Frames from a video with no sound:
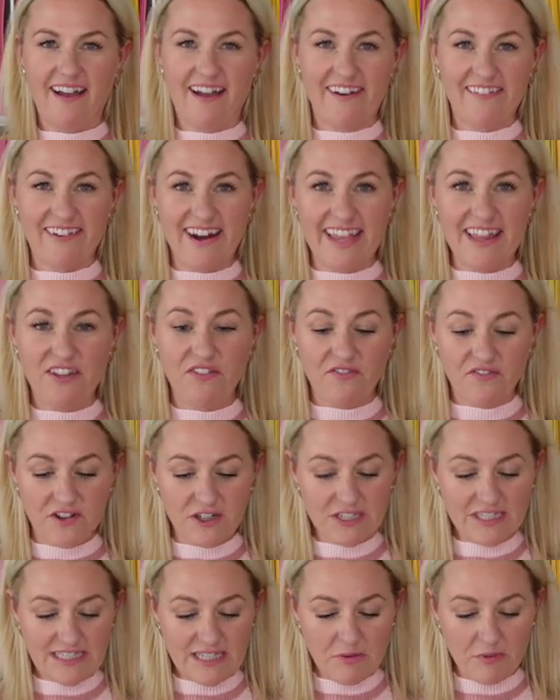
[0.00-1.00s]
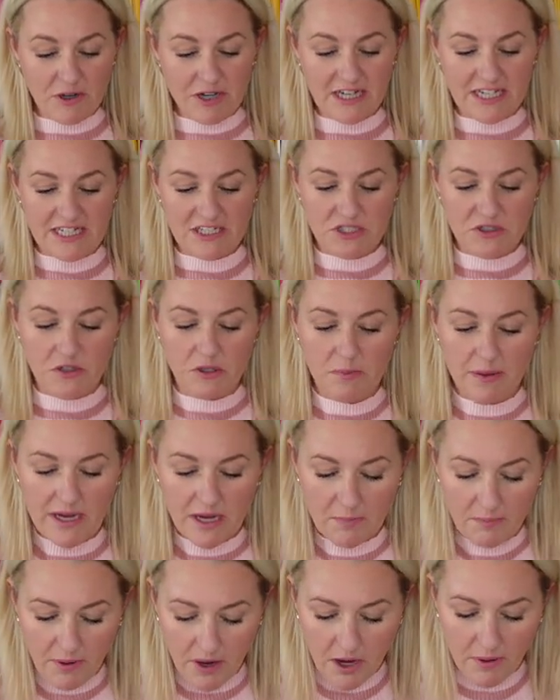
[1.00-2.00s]
All right, the first thing we're gonna do to make
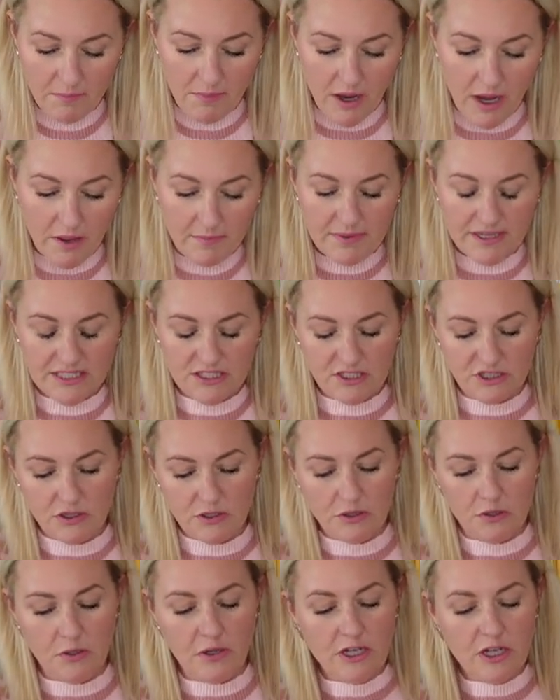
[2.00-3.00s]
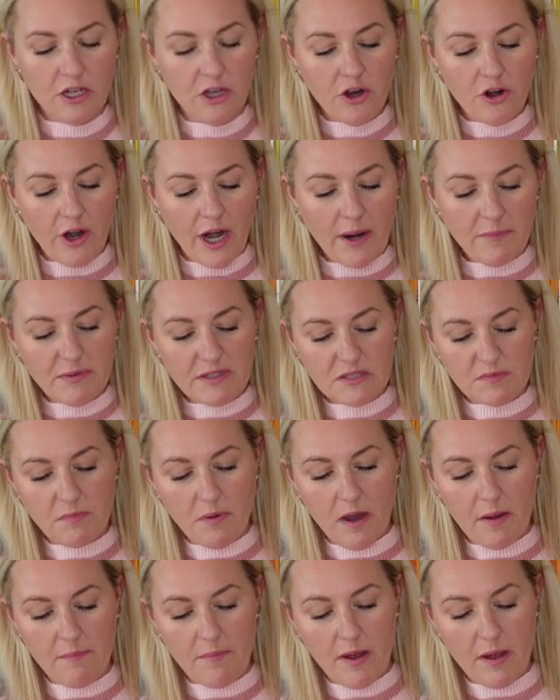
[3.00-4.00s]
a pom-pom is to grab this
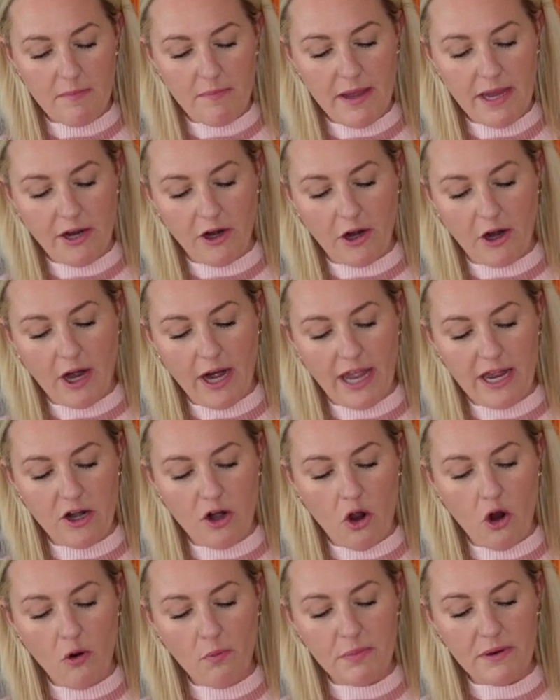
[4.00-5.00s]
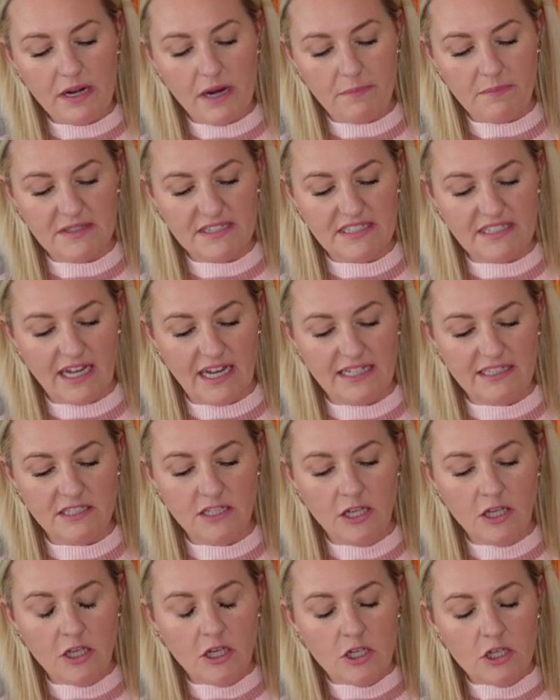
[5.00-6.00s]
pom-pom maker and open up the sides.
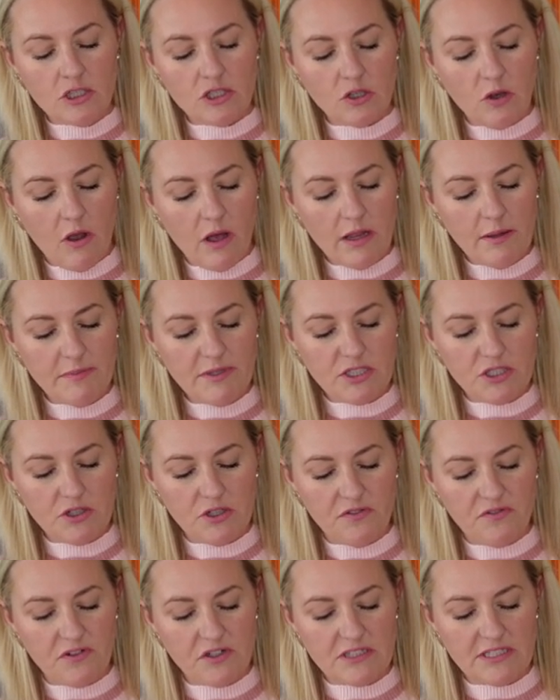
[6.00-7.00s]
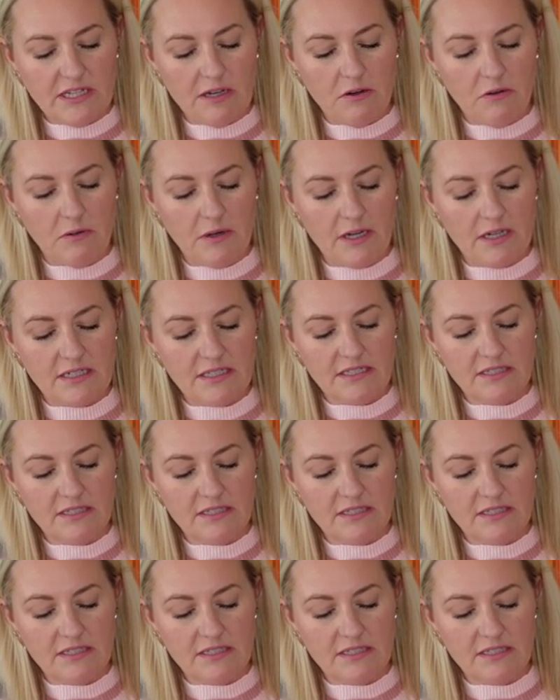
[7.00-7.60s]
So let me show you first how it works.